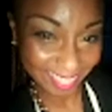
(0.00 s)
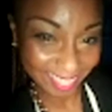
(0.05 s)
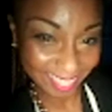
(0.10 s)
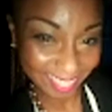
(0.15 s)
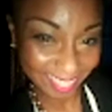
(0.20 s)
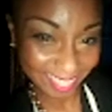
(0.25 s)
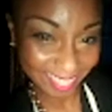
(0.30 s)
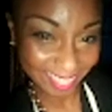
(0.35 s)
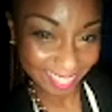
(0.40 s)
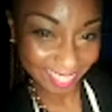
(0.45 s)

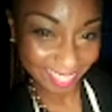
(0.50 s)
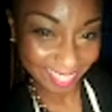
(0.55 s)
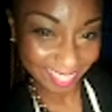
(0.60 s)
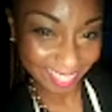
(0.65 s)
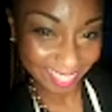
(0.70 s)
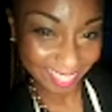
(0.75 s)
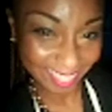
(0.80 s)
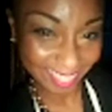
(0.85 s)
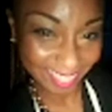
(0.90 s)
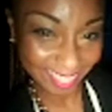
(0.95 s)

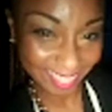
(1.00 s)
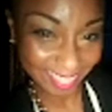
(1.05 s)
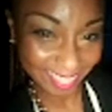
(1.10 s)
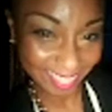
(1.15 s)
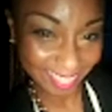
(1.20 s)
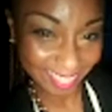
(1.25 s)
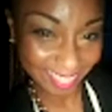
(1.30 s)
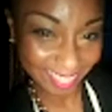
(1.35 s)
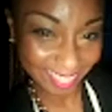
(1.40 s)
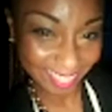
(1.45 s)

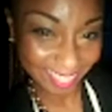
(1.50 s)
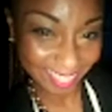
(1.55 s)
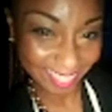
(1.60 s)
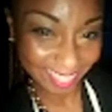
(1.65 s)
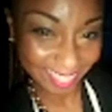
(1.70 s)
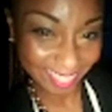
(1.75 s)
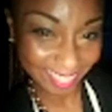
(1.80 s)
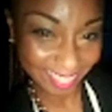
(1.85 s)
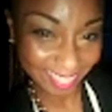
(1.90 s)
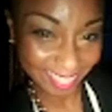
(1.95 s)

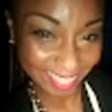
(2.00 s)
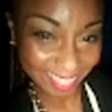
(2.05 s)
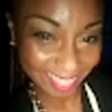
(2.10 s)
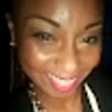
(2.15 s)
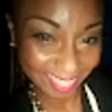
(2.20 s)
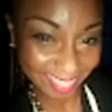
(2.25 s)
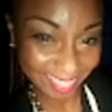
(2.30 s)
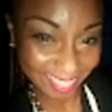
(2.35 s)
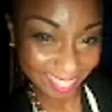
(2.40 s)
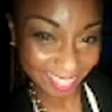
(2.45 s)

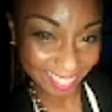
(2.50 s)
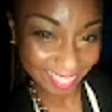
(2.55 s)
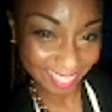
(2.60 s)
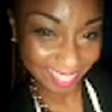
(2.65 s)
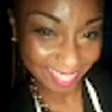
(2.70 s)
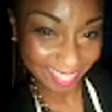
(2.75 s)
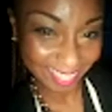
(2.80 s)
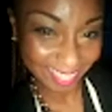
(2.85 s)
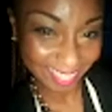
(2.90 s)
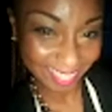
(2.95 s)

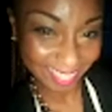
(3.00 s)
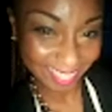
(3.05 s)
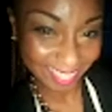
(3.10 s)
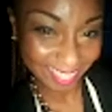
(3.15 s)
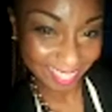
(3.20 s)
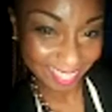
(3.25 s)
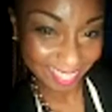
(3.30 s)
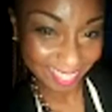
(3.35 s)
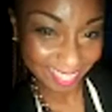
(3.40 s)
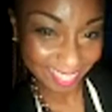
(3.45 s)
The person shown says nothing.